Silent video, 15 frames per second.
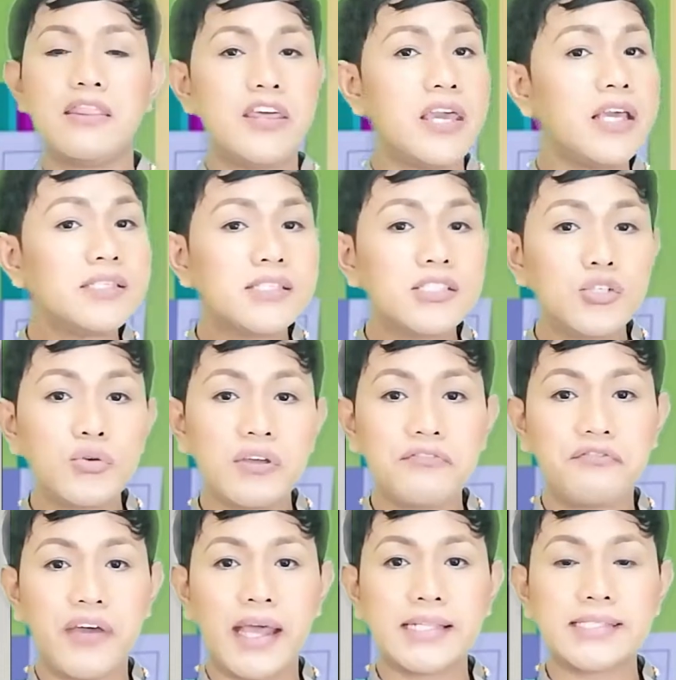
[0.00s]
these two
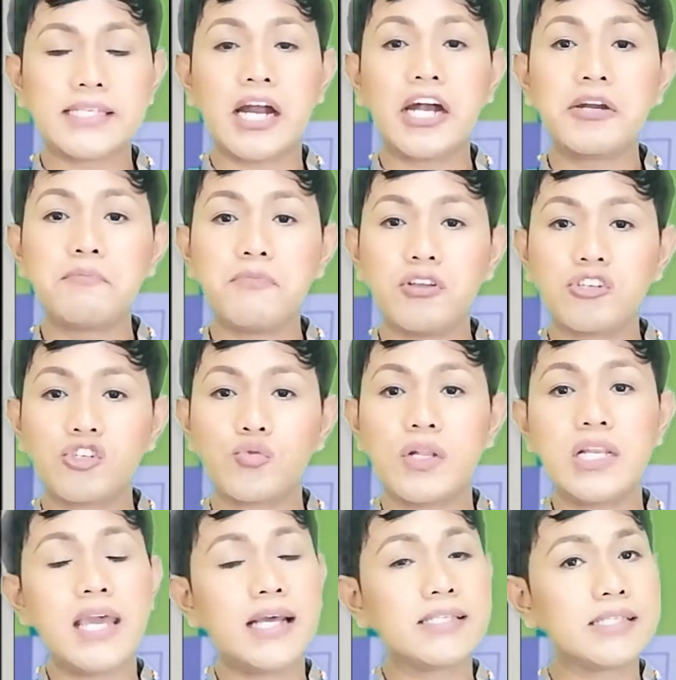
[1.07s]
events are
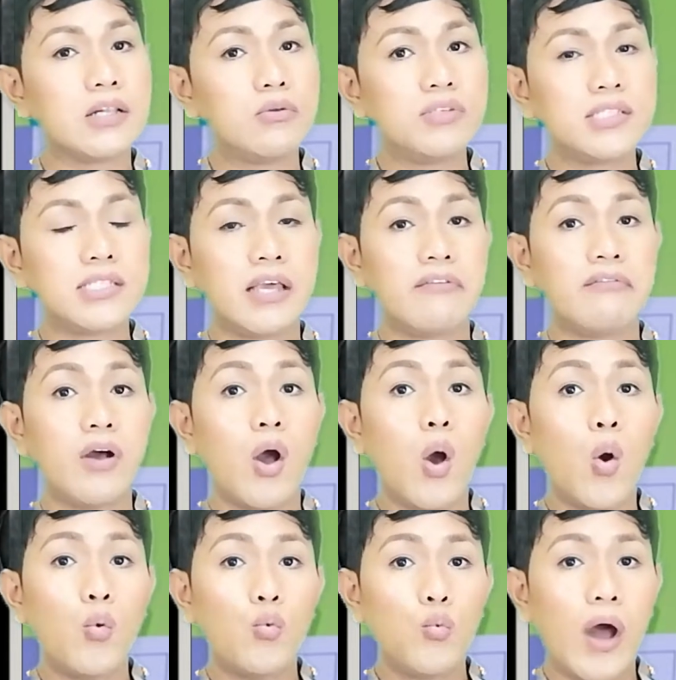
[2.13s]
mutually exclusive.
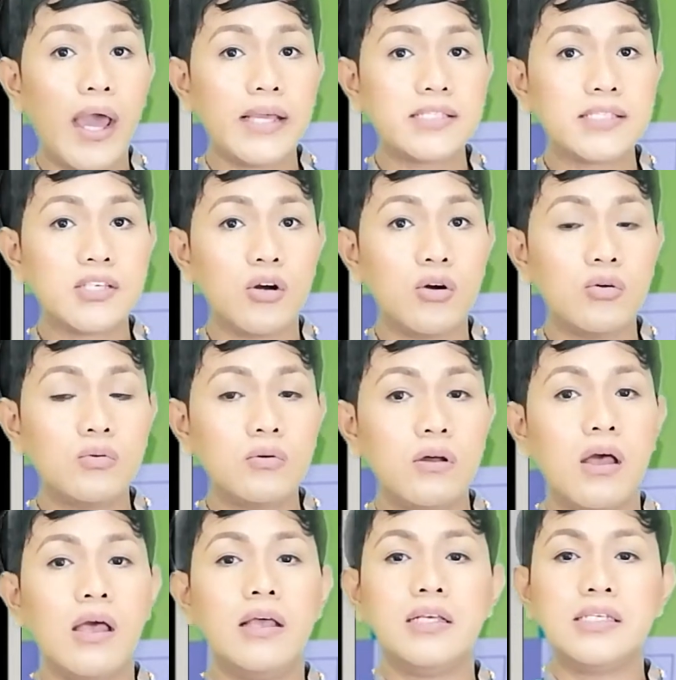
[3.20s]
Why so?
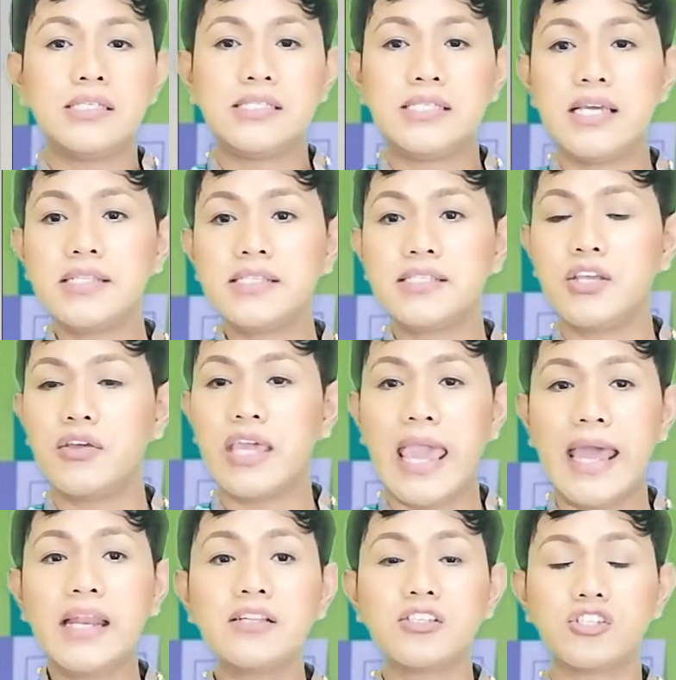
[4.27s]
Since you
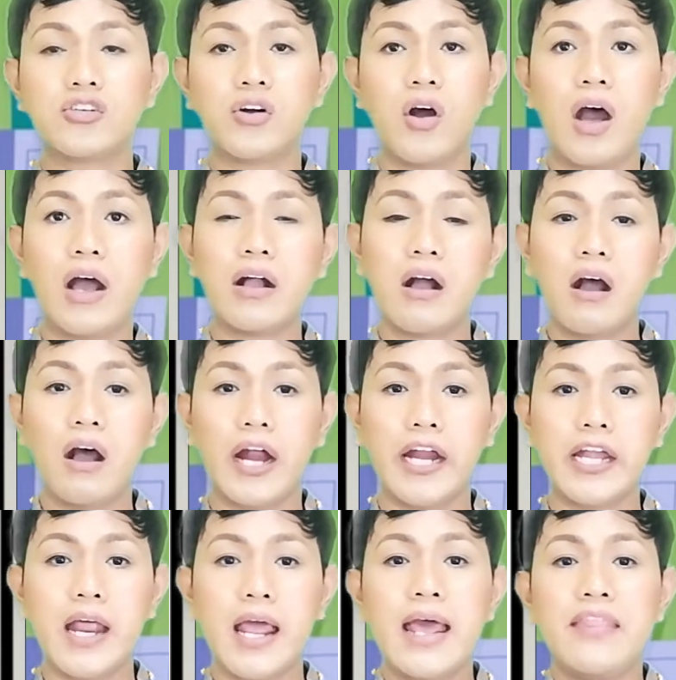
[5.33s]
cannot draw a
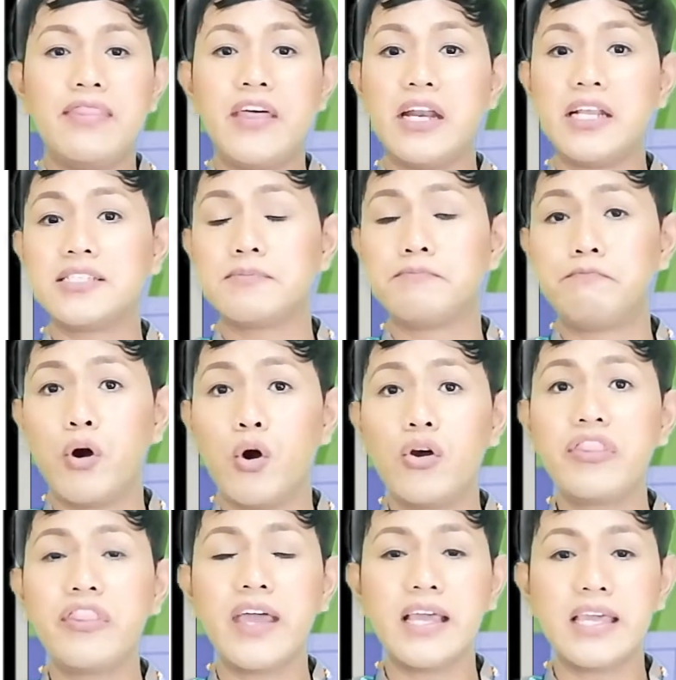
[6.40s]
card that is
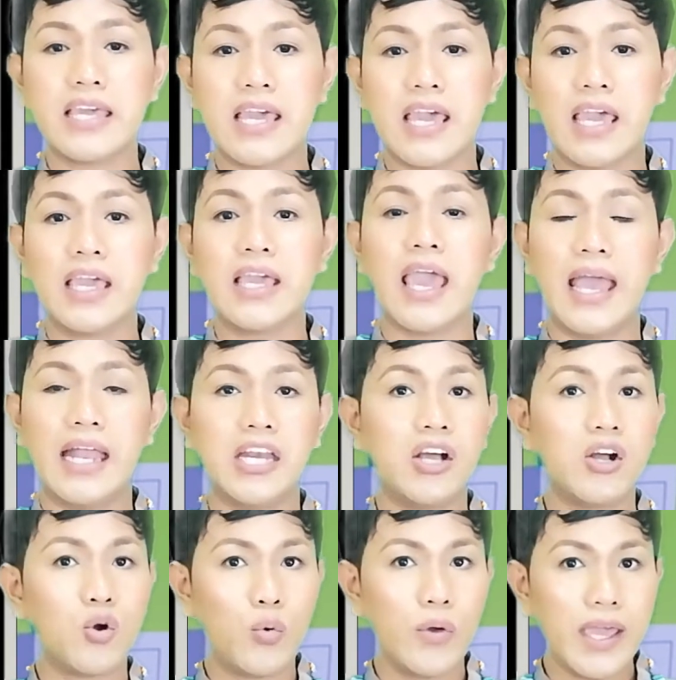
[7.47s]
both a king and
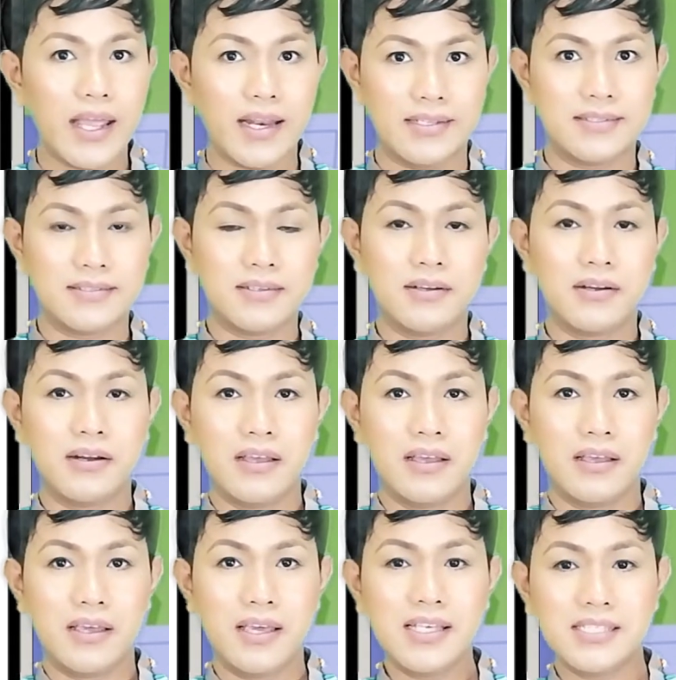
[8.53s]
a queen,
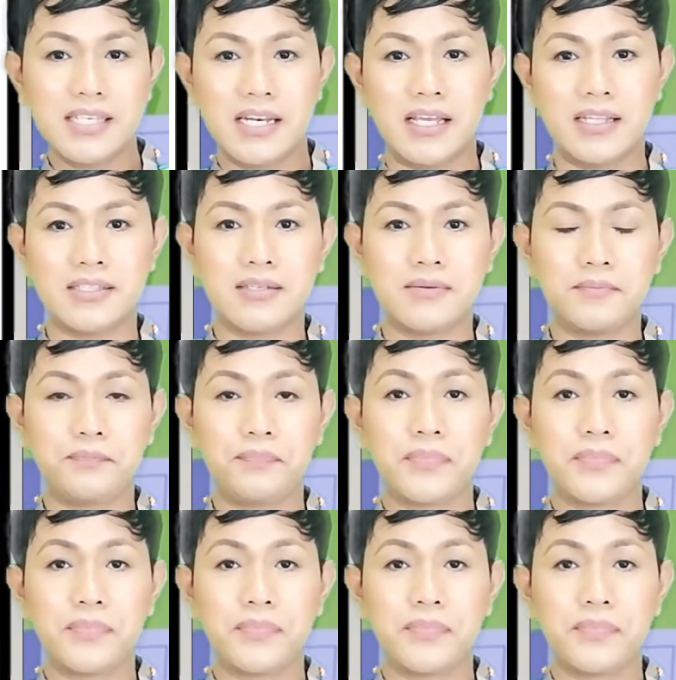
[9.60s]
isn't it?